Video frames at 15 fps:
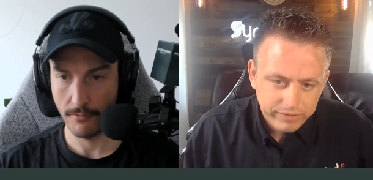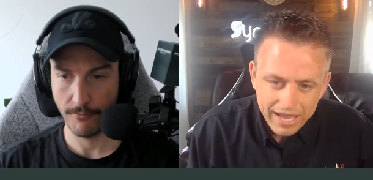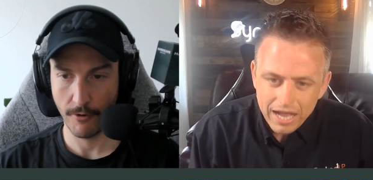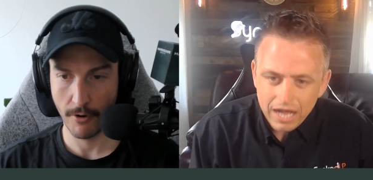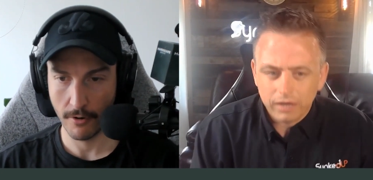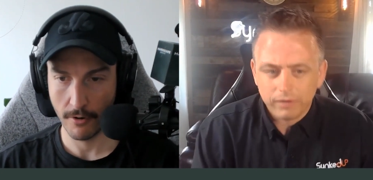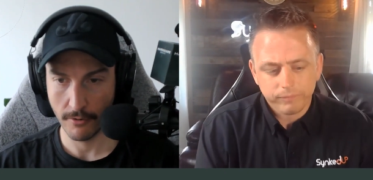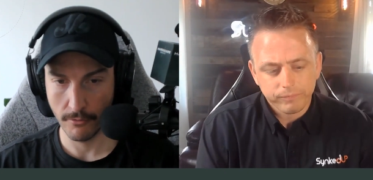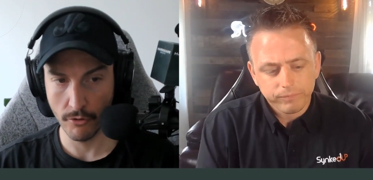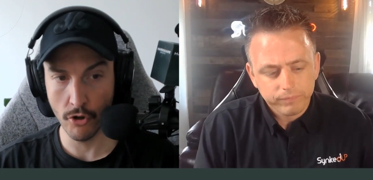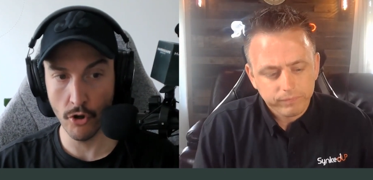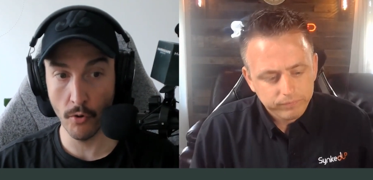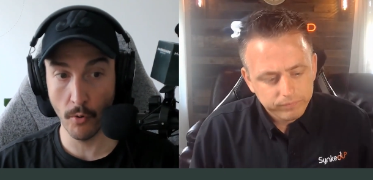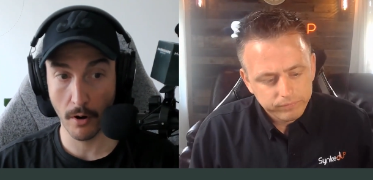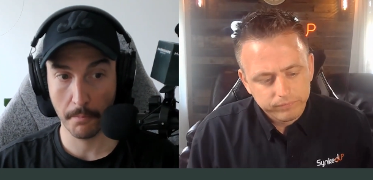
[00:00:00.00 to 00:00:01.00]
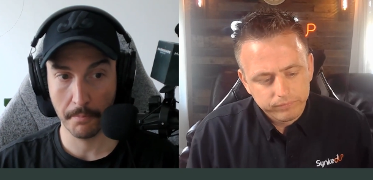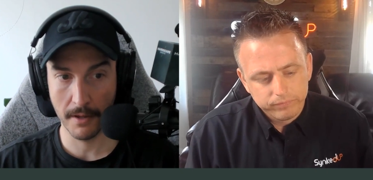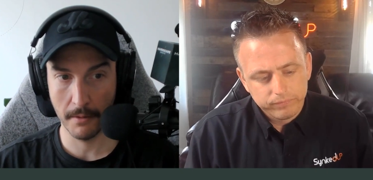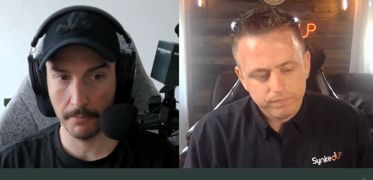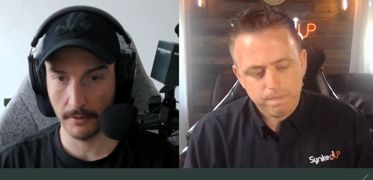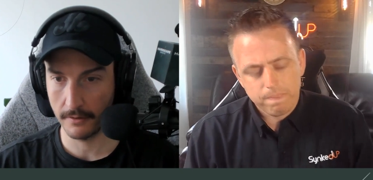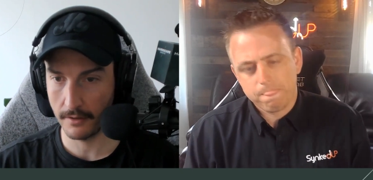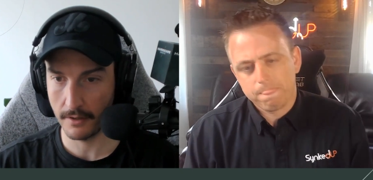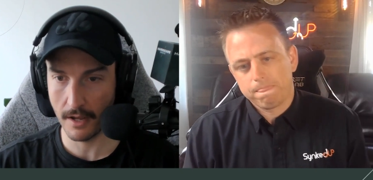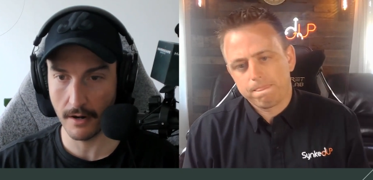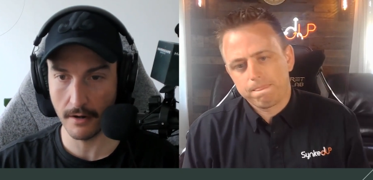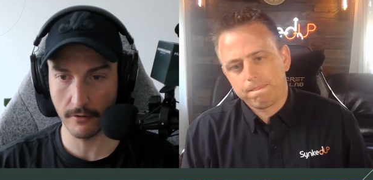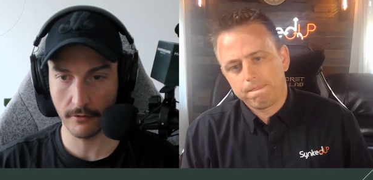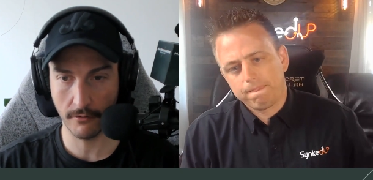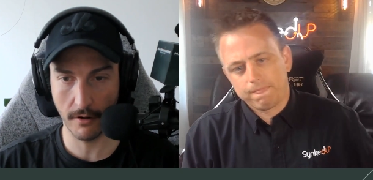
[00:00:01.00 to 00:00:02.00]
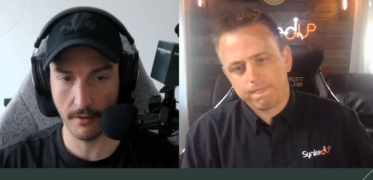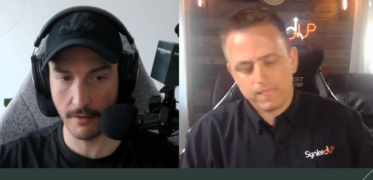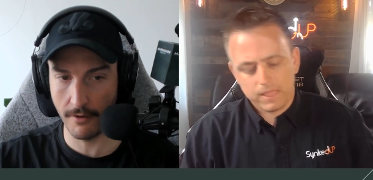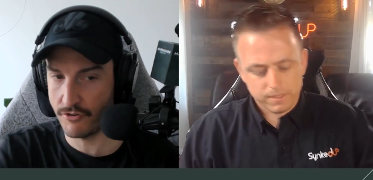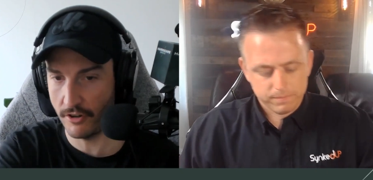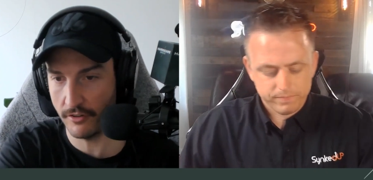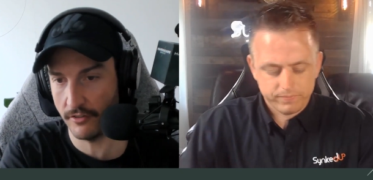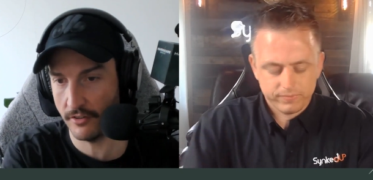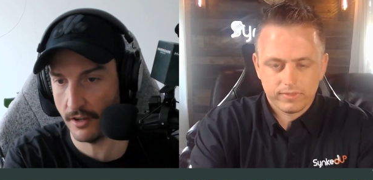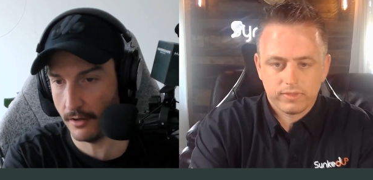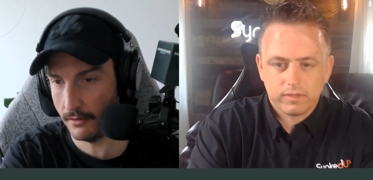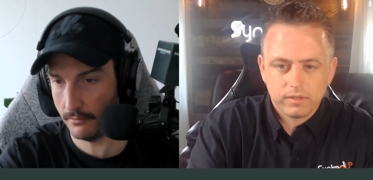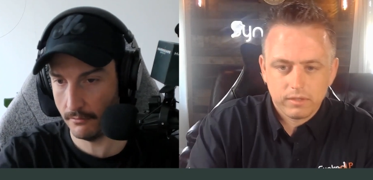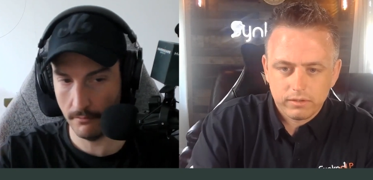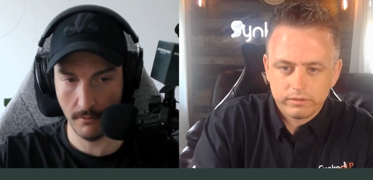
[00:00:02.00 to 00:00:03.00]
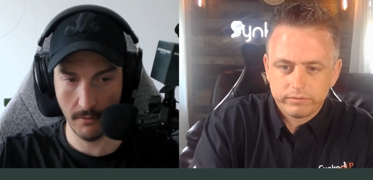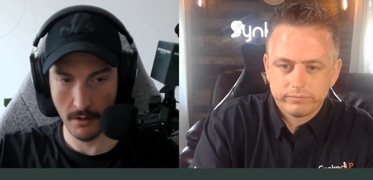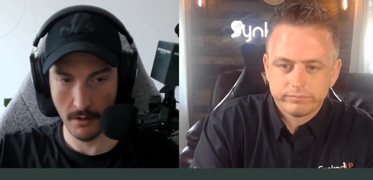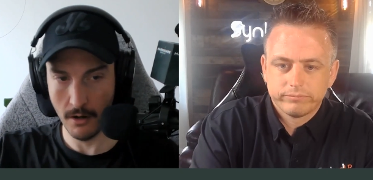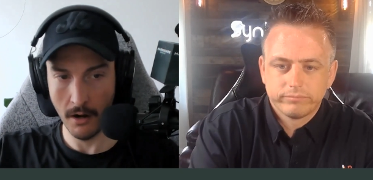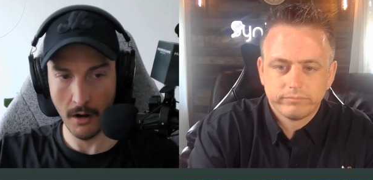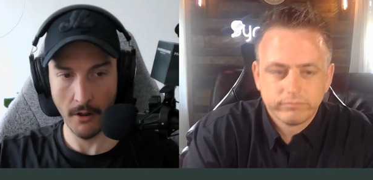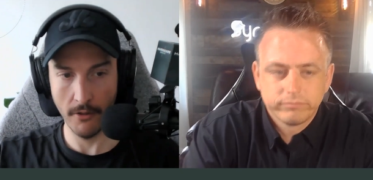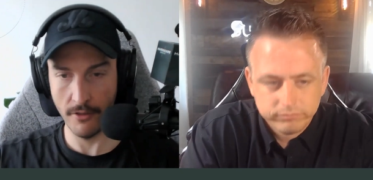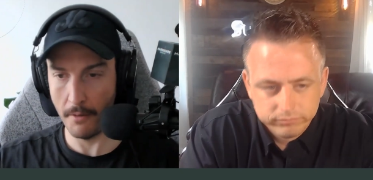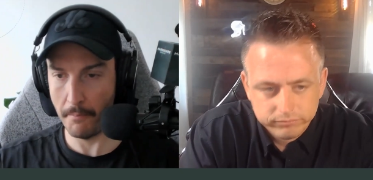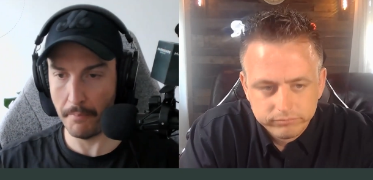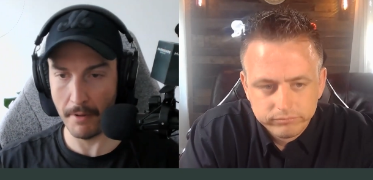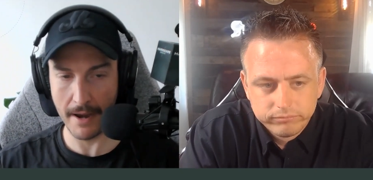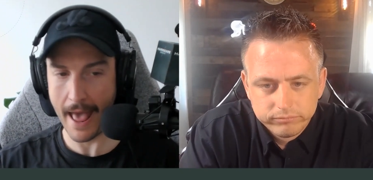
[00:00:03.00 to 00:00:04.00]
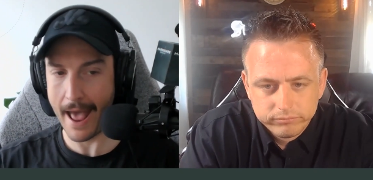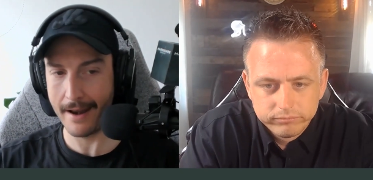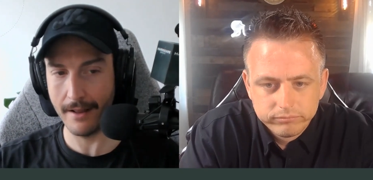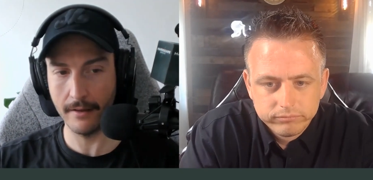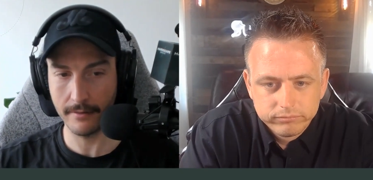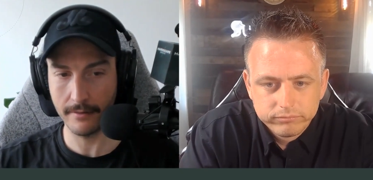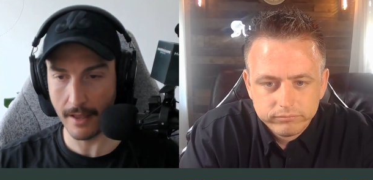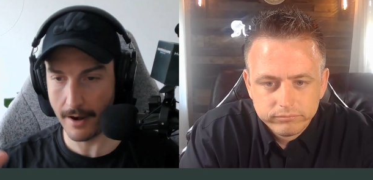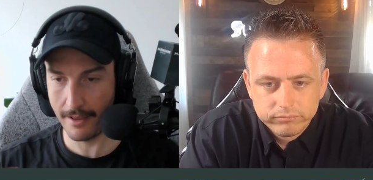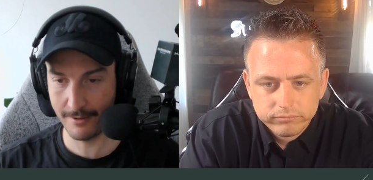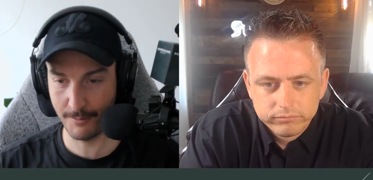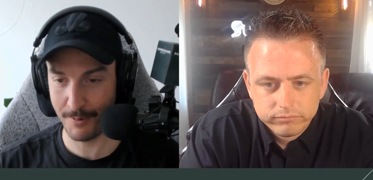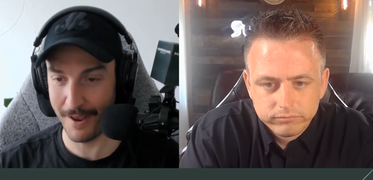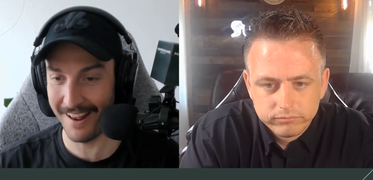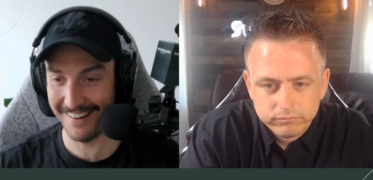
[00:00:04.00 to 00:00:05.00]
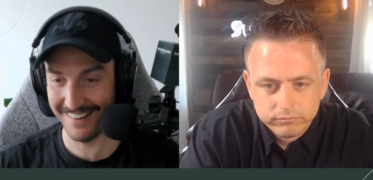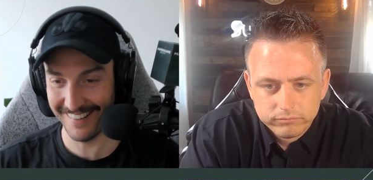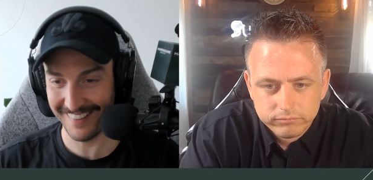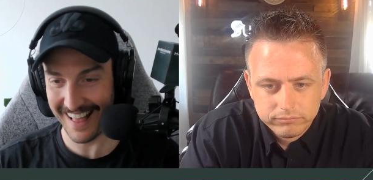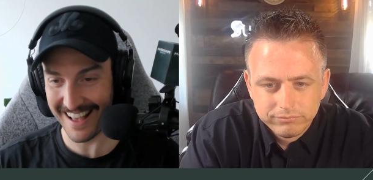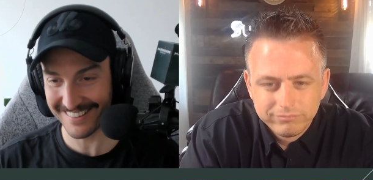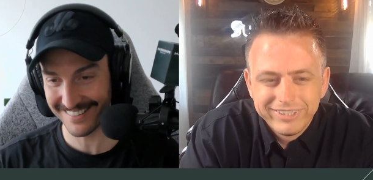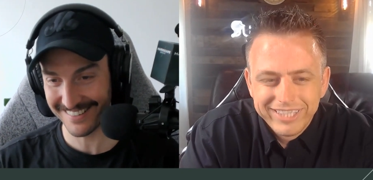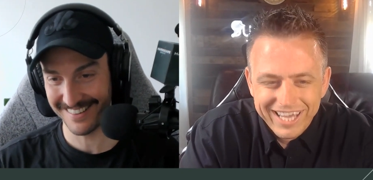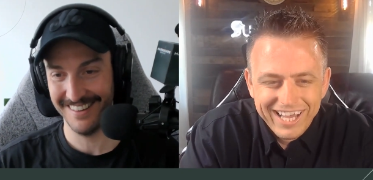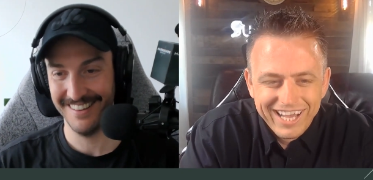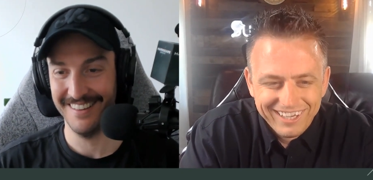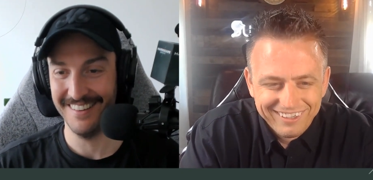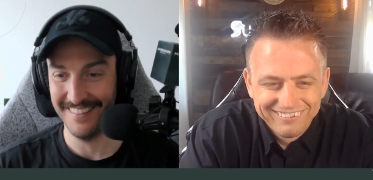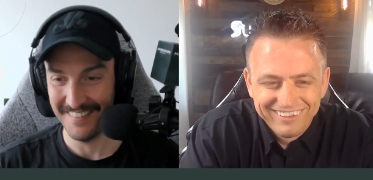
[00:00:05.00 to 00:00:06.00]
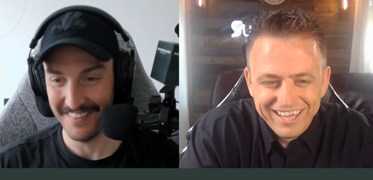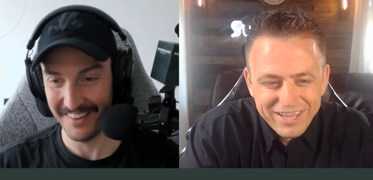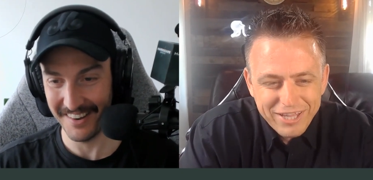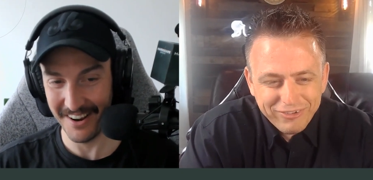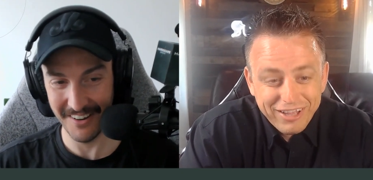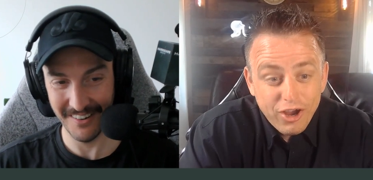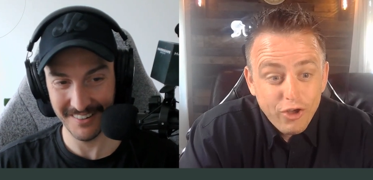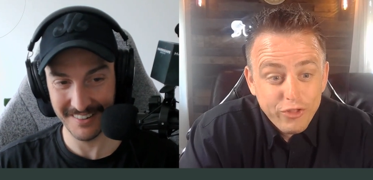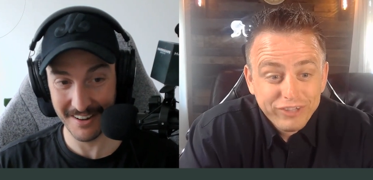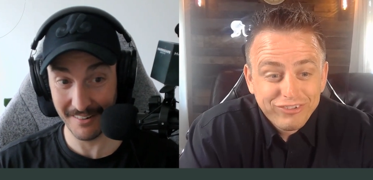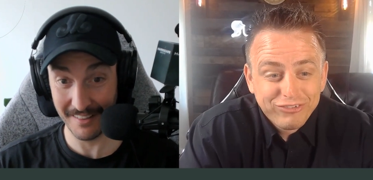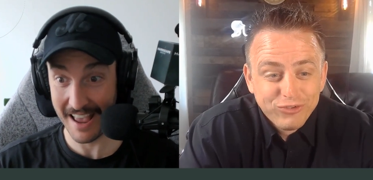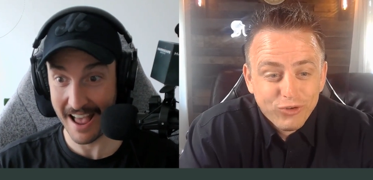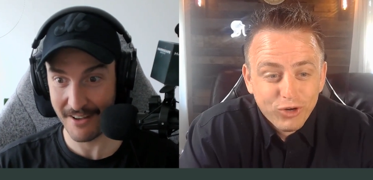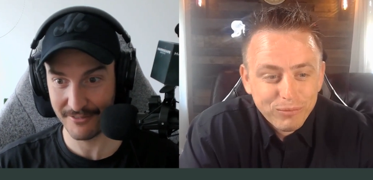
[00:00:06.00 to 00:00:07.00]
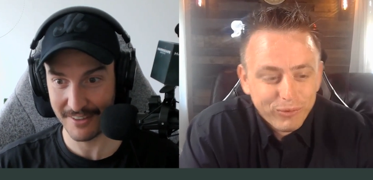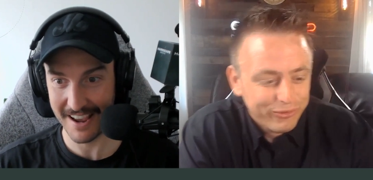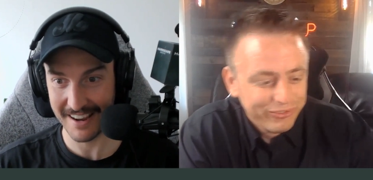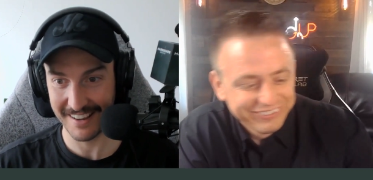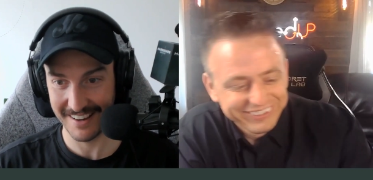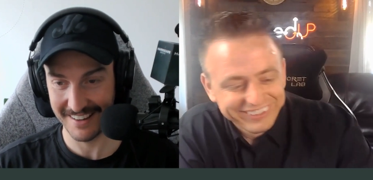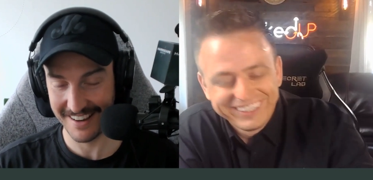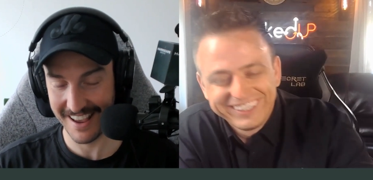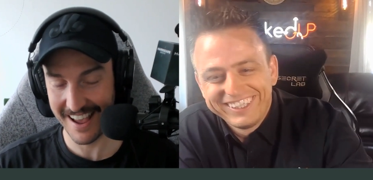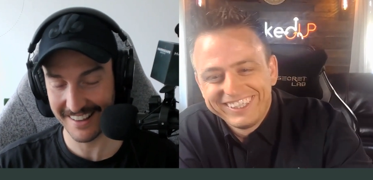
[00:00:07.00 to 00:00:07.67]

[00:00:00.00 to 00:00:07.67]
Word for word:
Speaker 1: For, for newer people to the industry, they've just seen the bananas that has been the yeah. last
Speaker 2: and there's like oh this know, is nearly half decade yeah